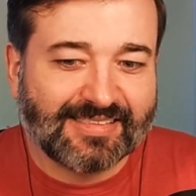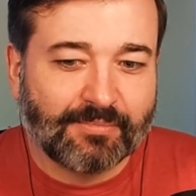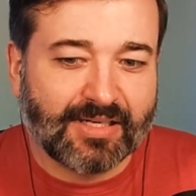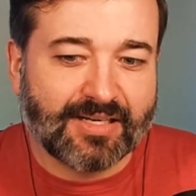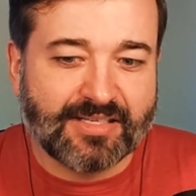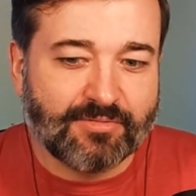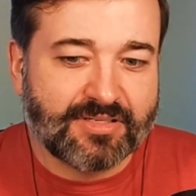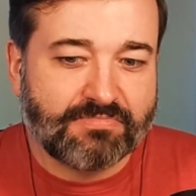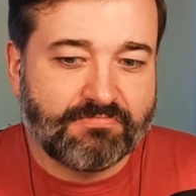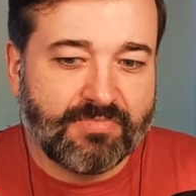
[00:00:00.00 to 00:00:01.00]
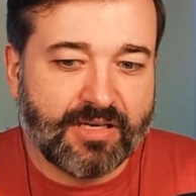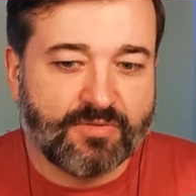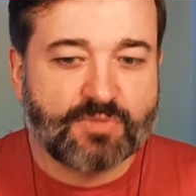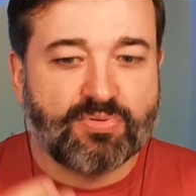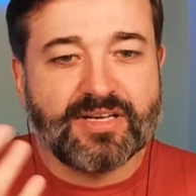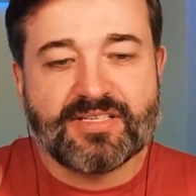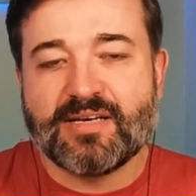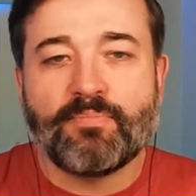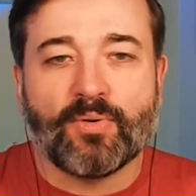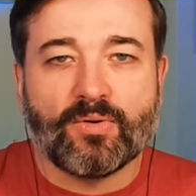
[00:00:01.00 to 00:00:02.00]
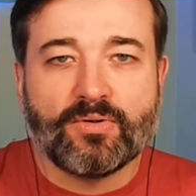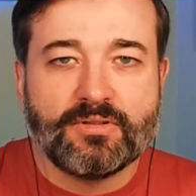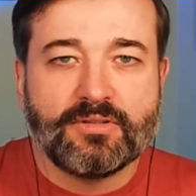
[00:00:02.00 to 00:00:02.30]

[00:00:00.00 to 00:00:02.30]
because it was pretty simple.